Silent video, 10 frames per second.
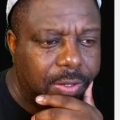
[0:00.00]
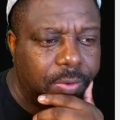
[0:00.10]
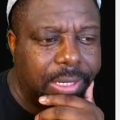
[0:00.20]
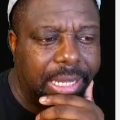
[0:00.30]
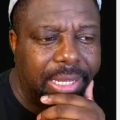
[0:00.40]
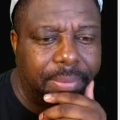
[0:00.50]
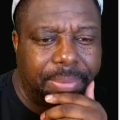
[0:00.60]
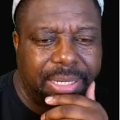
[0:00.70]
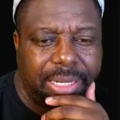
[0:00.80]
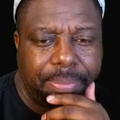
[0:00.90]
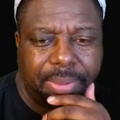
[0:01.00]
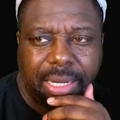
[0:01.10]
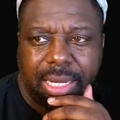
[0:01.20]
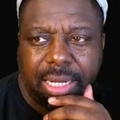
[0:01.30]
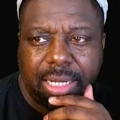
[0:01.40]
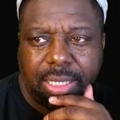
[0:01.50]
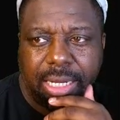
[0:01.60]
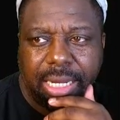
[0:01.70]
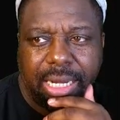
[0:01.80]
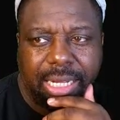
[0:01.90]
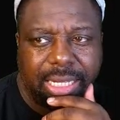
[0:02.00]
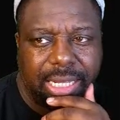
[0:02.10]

Okay, and B played, and I